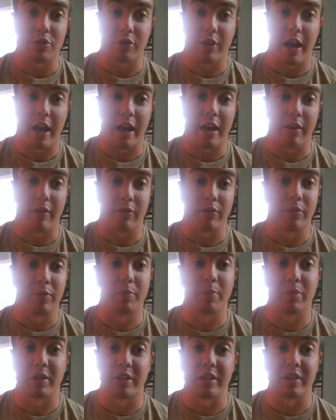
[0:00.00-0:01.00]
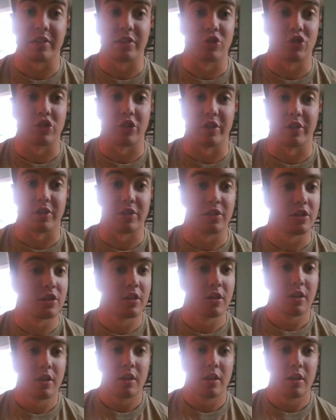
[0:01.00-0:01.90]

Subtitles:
you'll have police just,